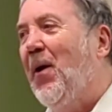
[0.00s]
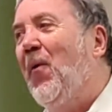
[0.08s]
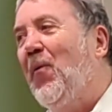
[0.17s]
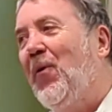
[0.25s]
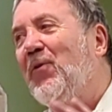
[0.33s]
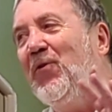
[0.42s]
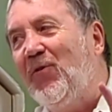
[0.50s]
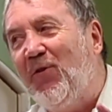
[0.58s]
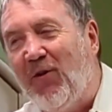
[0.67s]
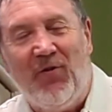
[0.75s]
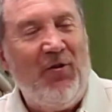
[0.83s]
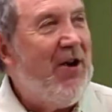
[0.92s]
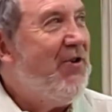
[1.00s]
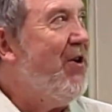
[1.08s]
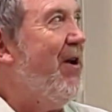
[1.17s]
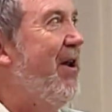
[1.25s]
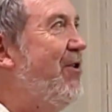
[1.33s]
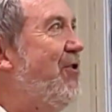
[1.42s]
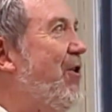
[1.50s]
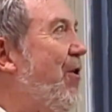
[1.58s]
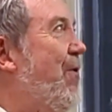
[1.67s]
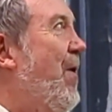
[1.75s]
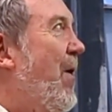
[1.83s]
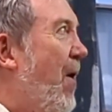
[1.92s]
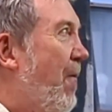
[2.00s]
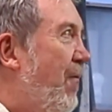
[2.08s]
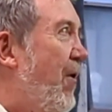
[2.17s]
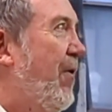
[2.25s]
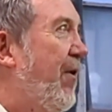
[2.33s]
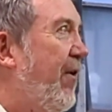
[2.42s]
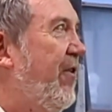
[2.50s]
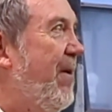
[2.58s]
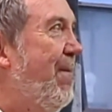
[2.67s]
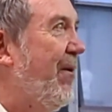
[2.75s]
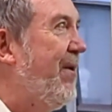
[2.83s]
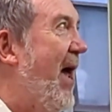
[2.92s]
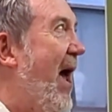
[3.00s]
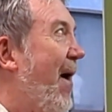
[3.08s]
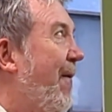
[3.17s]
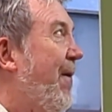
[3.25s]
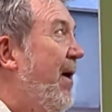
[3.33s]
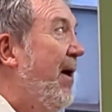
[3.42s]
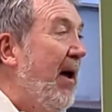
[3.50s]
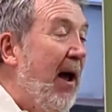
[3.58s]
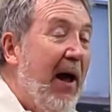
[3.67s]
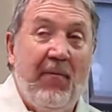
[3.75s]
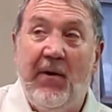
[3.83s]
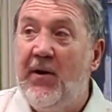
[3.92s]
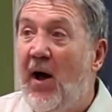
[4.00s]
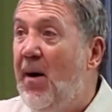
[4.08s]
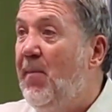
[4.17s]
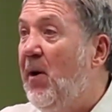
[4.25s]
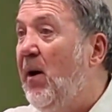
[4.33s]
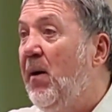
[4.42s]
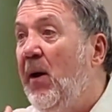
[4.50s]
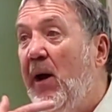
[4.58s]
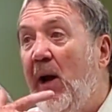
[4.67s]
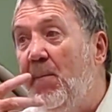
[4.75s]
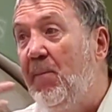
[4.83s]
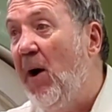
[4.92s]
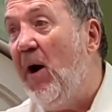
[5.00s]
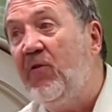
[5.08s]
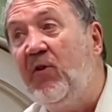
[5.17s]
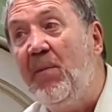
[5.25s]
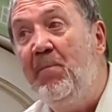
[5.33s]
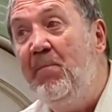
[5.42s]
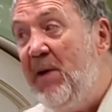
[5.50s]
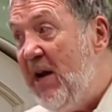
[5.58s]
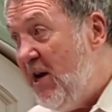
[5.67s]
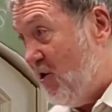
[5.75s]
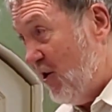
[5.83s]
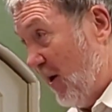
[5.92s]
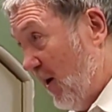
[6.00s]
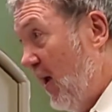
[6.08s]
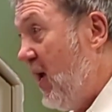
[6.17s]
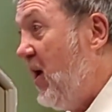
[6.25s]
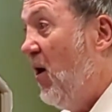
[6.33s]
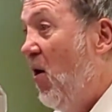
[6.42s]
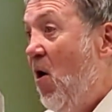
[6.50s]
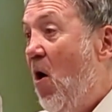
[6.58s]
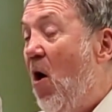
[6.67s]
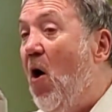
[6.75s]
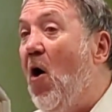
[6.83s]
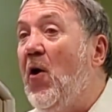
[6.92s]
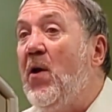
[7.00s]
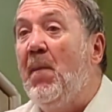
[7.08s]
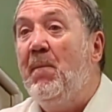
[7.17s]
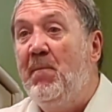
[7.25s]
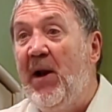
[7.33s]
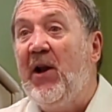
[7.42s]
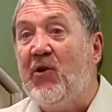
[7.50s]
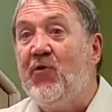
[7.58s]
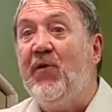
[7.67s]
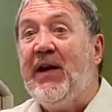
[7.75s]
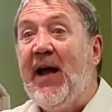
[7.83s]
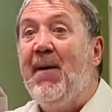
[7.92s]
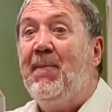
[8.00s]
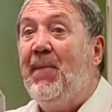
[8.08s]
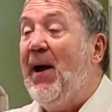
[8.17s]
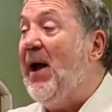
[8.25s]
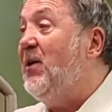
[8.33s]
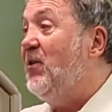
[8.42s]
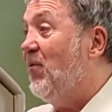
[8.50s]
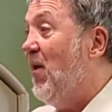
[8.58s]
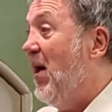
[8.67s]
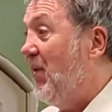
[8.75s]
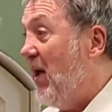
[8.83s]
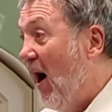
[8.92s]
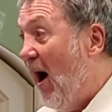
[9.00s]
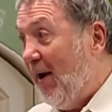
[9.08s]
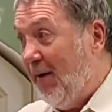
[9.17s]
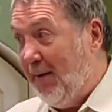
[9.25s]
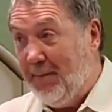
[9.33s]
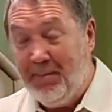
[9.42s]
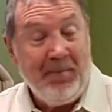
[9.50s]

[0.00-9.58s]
know, there's a succession issue ruthlessly put down. And Radama embarks immediately on military campaigns around the island.